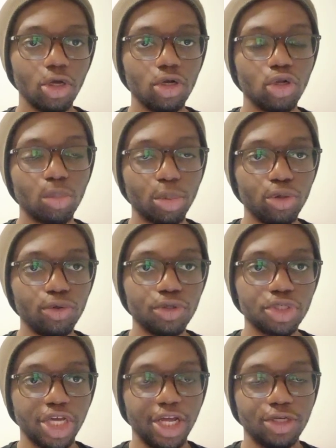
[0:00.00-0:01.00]
The Blues
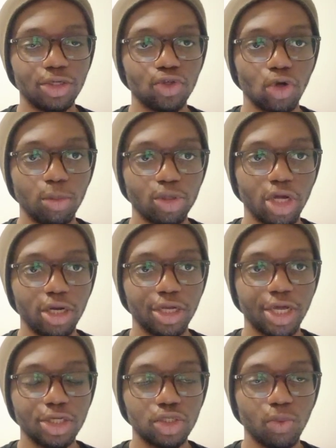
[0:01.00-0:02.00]
get the job done
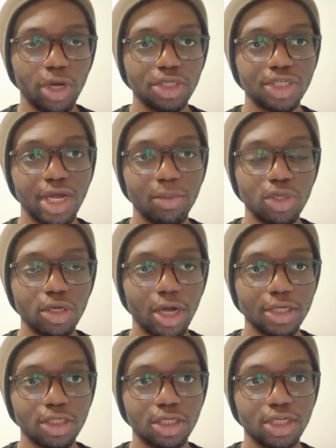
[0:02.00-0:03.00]
against West Ham
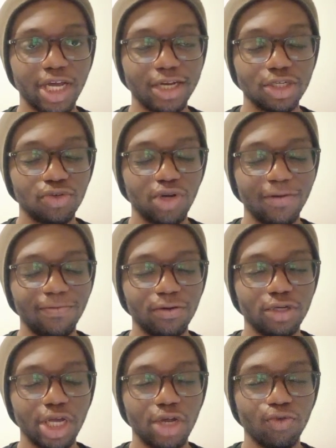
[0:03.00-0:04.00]
United and strengthen
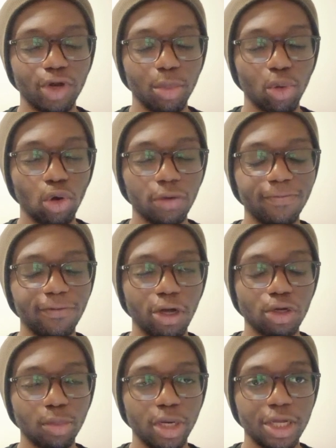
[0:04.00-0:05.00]
their grip on third
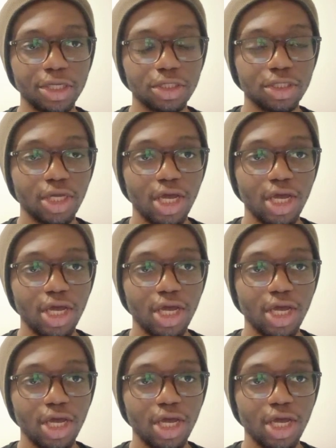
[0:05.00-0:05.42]
place